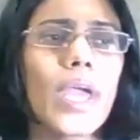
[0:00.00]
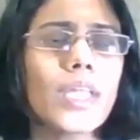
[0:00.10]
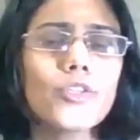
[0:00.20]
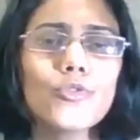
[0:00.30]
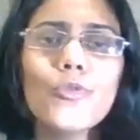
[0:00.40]
where
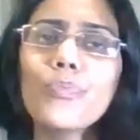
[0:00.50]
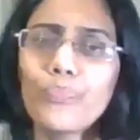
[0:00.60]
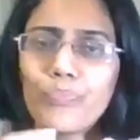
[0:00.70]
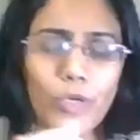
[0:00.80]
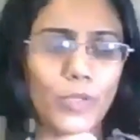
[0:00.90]
you
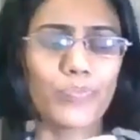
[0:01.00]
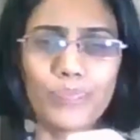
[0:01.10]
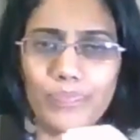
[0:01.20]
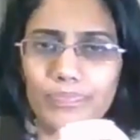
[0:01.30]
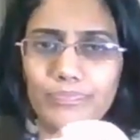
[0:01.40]
put
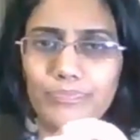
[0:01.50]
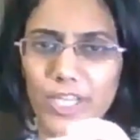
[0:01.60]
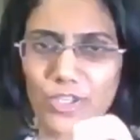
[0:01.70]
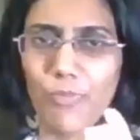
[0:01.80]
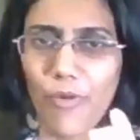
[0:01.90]

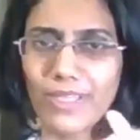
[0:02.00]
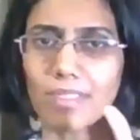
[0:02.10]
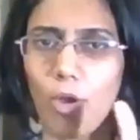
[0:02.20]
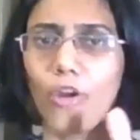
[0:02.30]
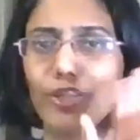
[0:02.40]
pressure
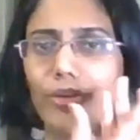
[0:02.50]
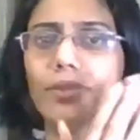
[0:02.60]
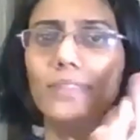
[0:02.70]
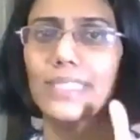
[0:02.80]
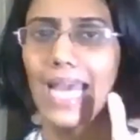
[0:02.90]
points on
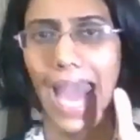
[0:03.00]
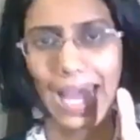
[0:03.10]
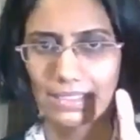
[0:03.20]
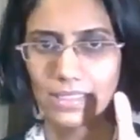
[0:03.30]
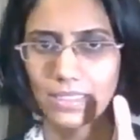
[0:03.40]
your
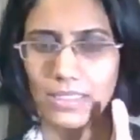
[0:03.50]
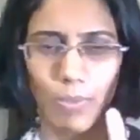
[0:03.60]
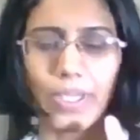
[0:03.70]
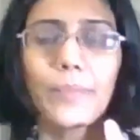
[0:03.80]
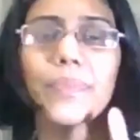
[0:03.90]
hands.
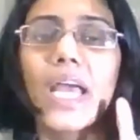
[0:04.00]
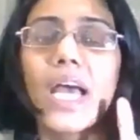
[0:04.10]
Okay.